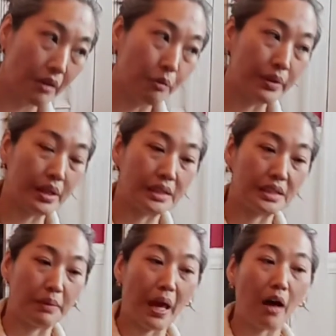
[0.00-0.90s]
whether it's
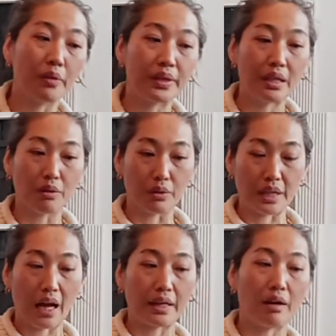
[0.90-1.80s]
healthy or
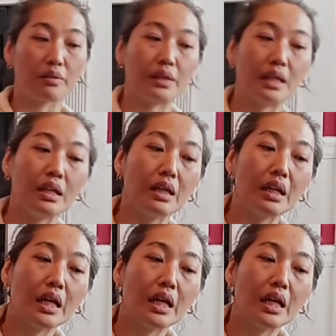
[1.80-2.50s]
not healthy